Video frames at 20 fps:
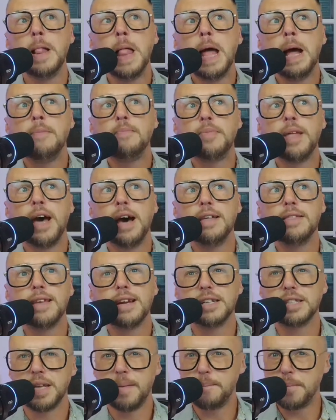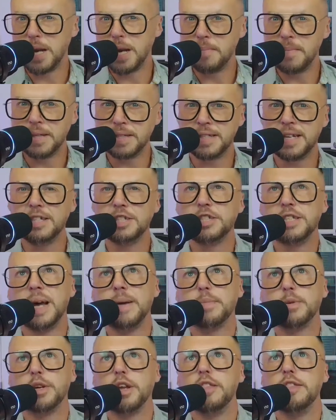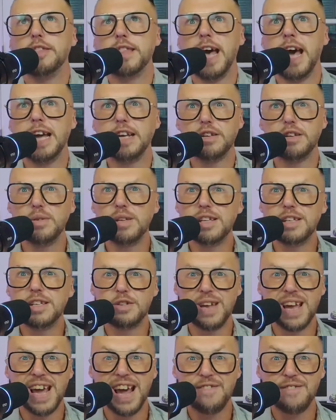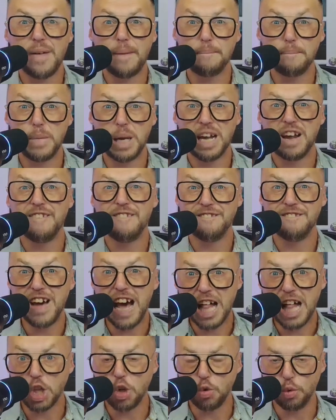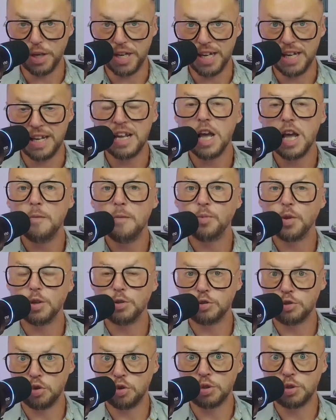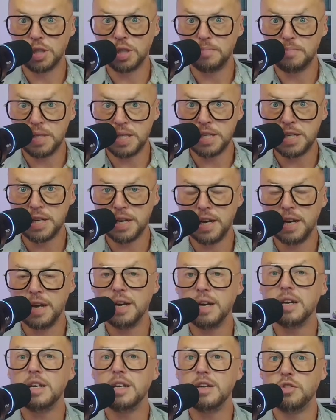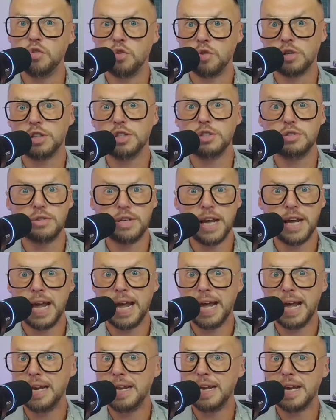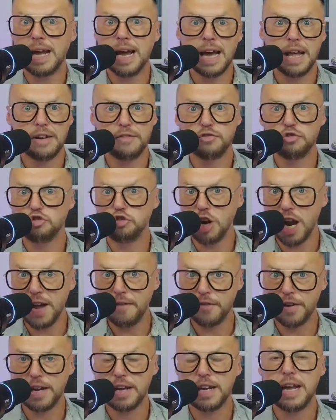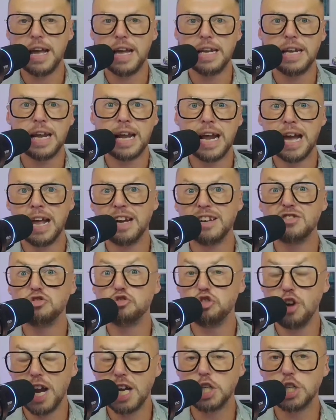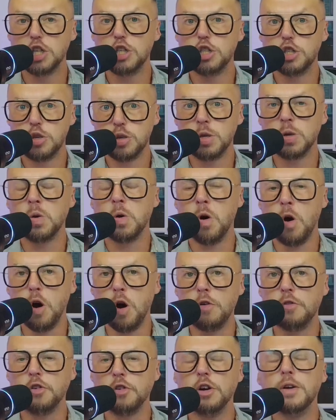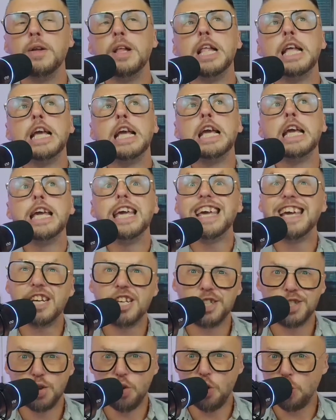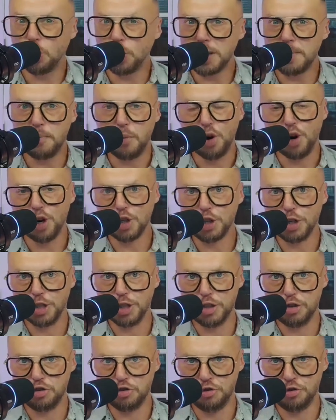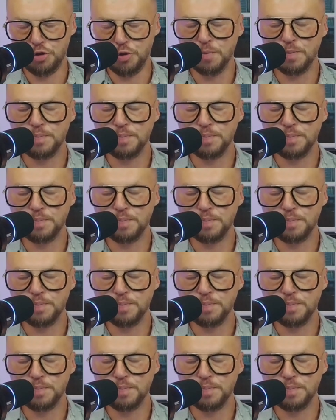Now, there's a big misconception that you need to have big following on social media in order to get any kind of traffic, any kind of traction to your offer. It is only partially true.